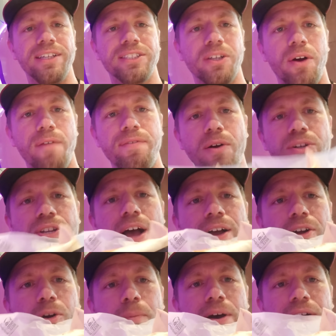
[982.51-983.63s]
So I found
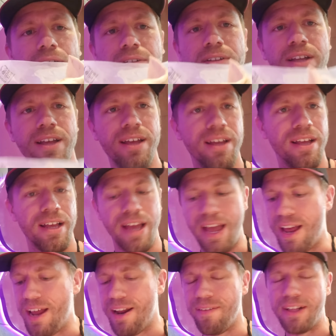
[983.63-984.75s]
Taco Bell,
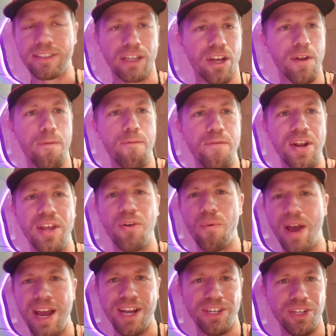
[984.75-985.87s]
and that's a good fitting
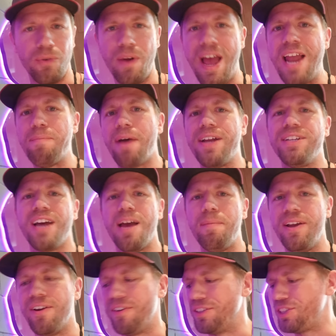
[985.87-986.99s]
way to end my time
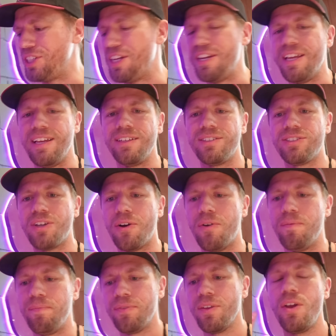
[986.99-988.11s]
here in Sydney. So
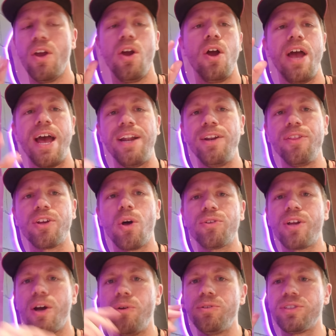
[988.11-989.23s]
heading to the Gold
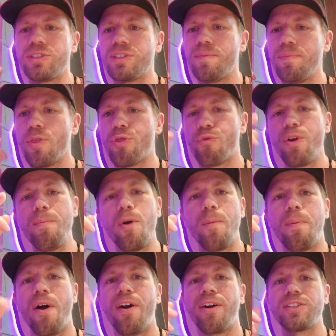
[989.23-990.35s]
Coast, three more
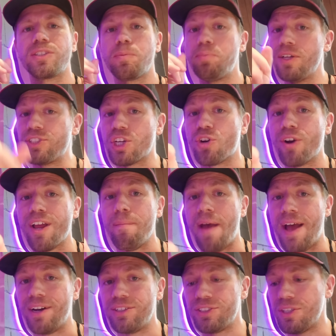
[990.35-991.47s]
parks, plus a cricket
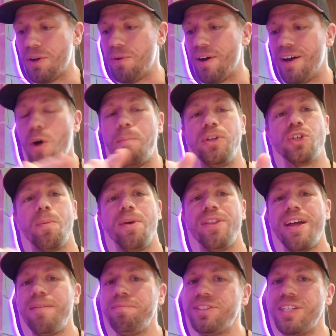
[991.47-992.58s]
match. So uh, hope you join me
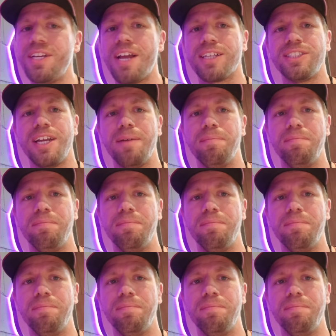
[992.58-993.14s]
then. See you next time.